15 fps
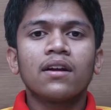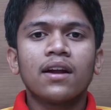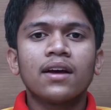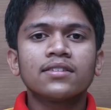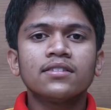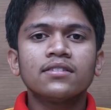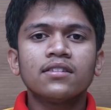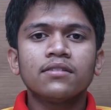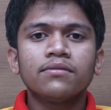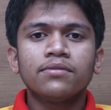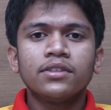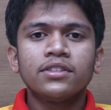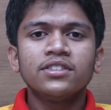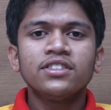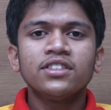Classes at
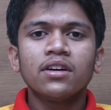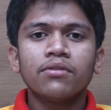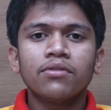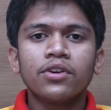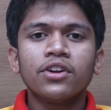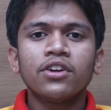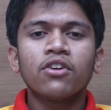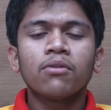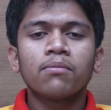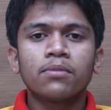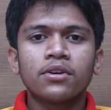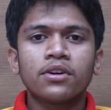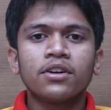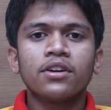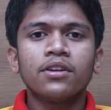FIITJEE are very
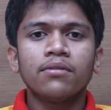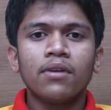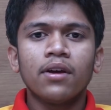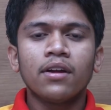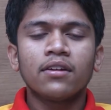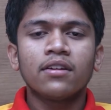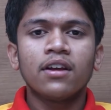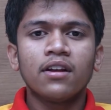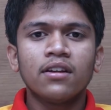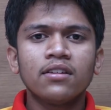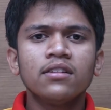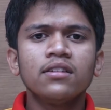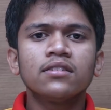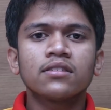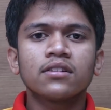competitive and healthy
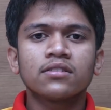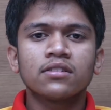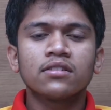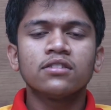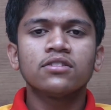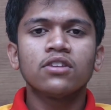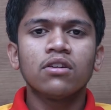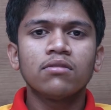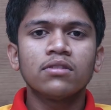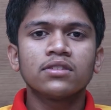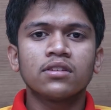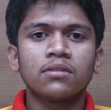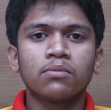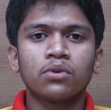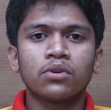discussion is always
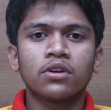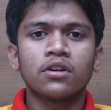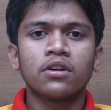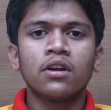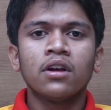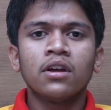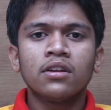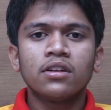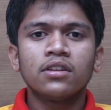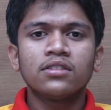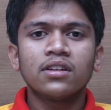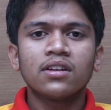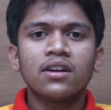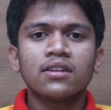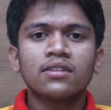supported.
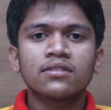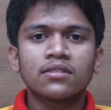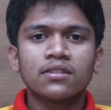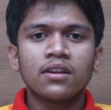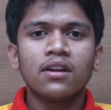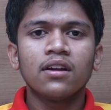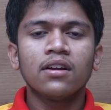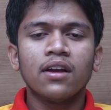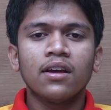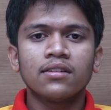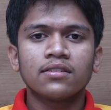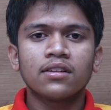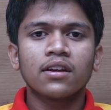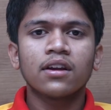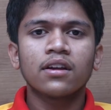Teachers are skilled and
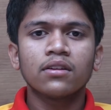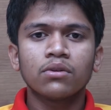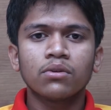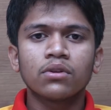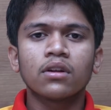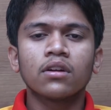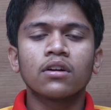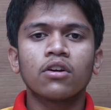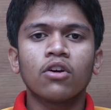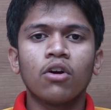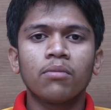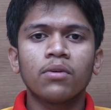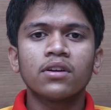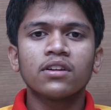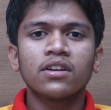second to none.
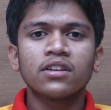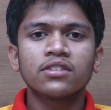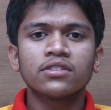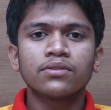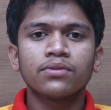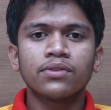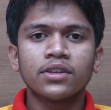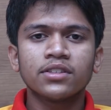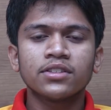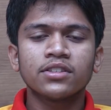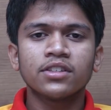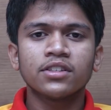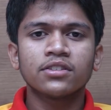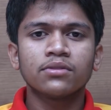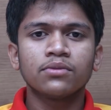Common test, phase
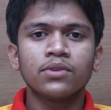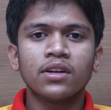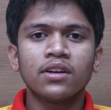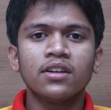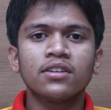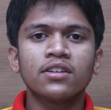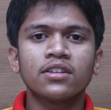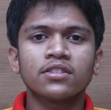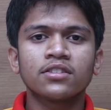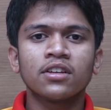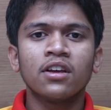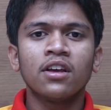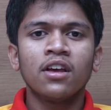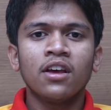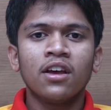test, weekly test
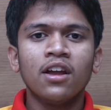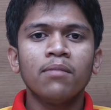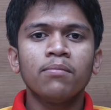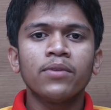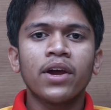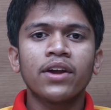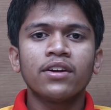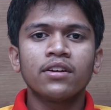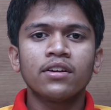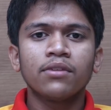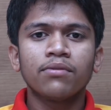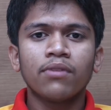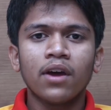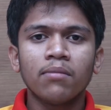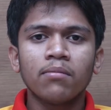help me
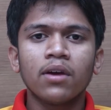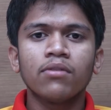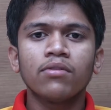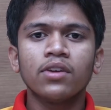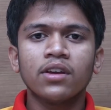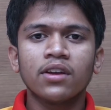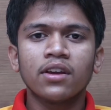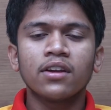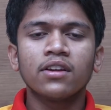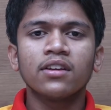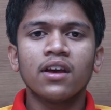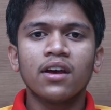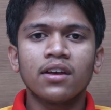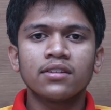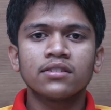identify my weak
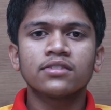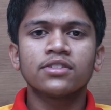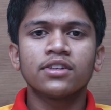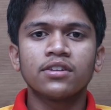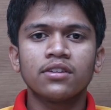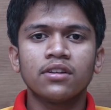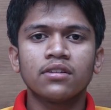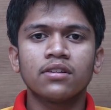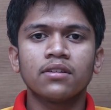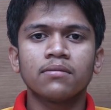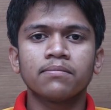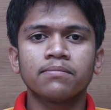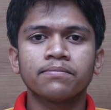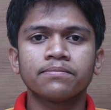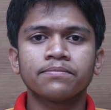area and strengthen them.